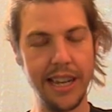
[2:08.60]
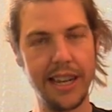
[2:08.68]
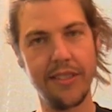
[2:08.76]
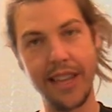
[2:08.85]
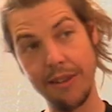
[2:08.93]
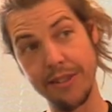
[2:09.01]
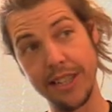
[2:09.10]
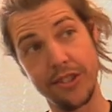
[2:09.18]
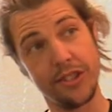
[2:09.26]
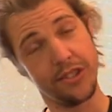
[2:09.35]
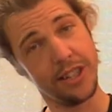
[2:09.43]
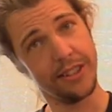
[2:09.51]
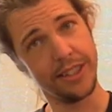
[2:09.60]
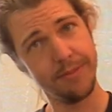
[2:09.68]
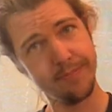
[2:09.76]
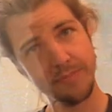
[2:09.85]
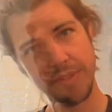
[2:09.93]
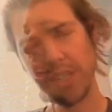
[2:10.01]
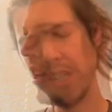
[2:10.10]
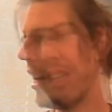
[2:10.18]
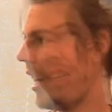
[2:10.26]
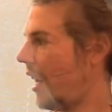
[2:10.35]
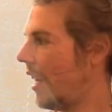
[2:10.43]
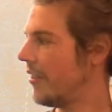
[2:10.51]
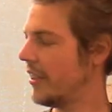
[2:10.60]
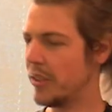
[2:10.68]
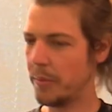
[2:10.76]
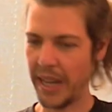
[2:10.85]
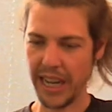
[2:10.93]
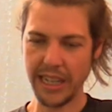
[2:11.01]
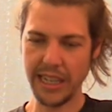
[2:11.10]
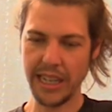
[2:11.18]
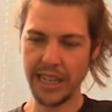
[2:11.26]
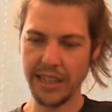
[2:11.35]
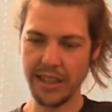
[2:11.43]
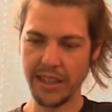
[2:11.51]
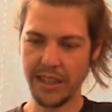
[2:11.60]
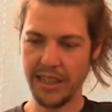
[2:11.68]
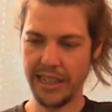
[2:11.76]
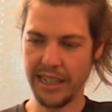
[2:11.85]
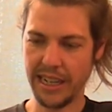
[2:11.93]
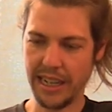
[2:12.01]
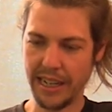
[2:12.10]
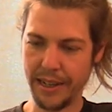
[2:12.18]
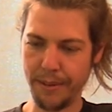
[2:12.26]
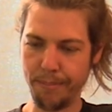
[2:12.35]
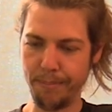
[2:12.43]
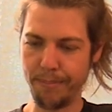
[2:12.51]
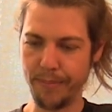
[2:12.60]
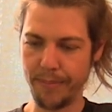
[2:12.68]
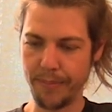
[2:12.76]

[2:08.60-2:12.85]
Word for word: and that one I just started. Uh, this painting um,